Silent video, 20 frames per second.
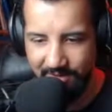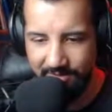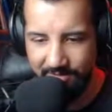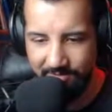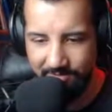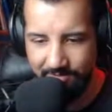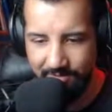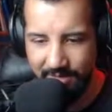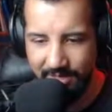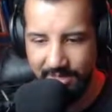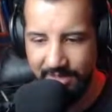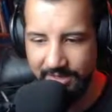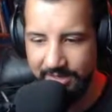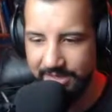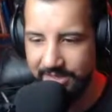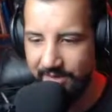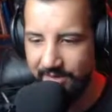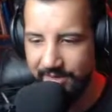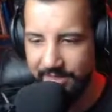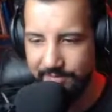But it doesn't
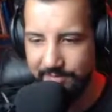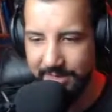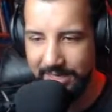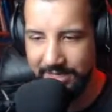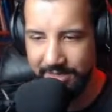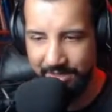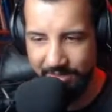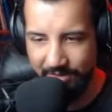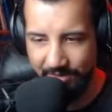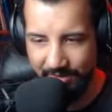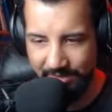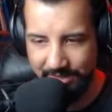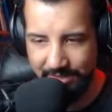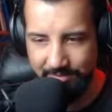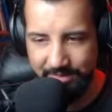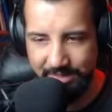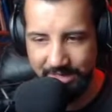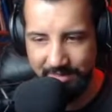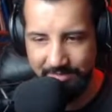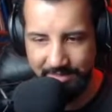always make the noise.
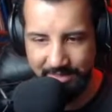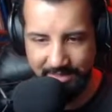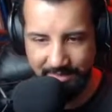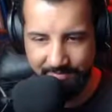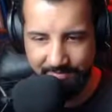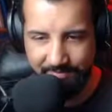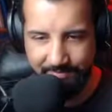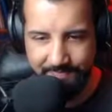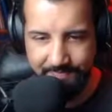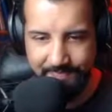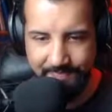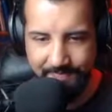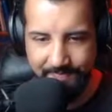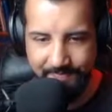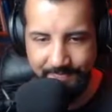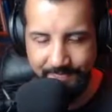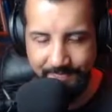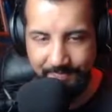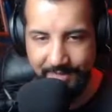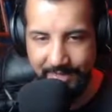Sometimes
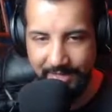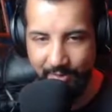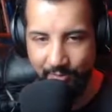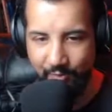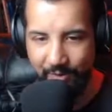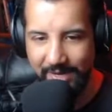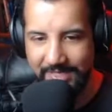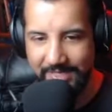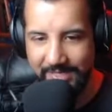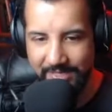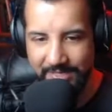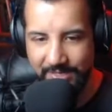it waits until